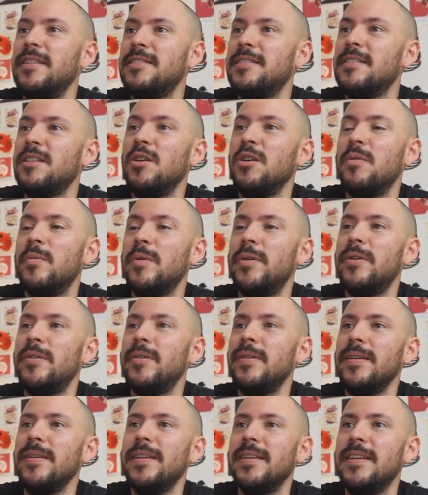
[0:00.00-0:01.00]
slower
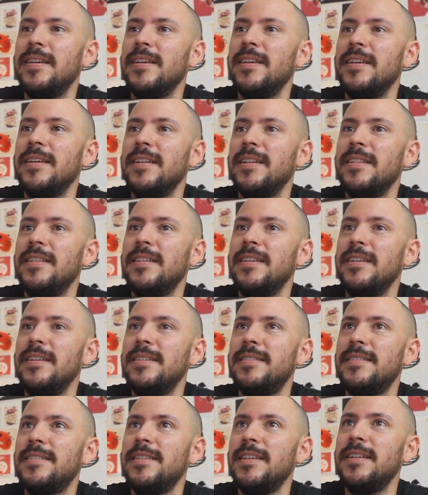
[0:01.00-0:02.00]
and it,
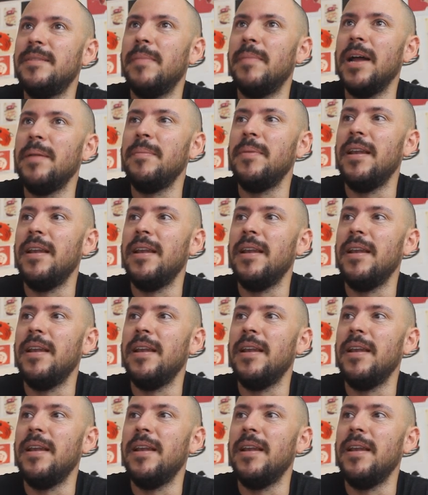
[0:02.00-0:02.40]
it might be